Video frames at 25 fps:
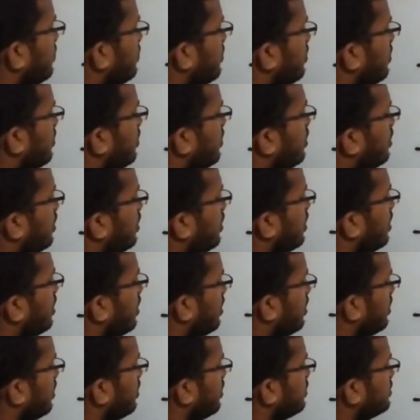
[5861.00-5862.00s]

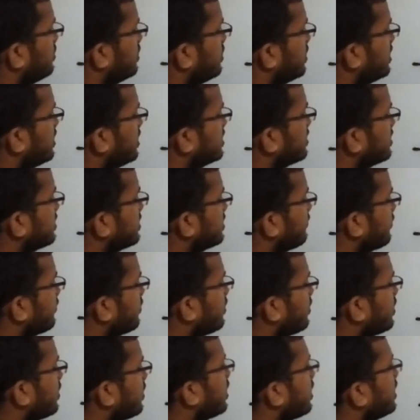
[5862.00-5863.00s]
the
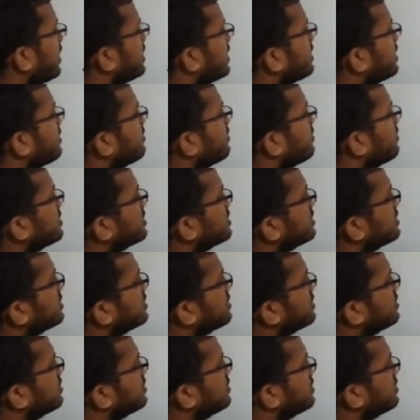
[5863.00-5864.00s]
reason for high
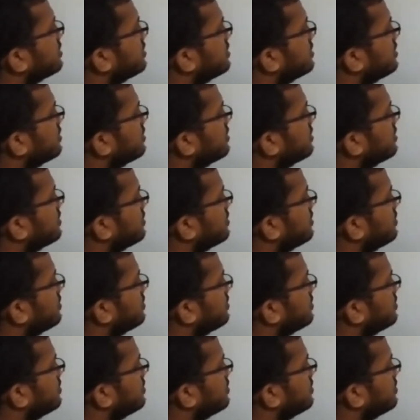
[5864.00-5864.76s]
temperature is that when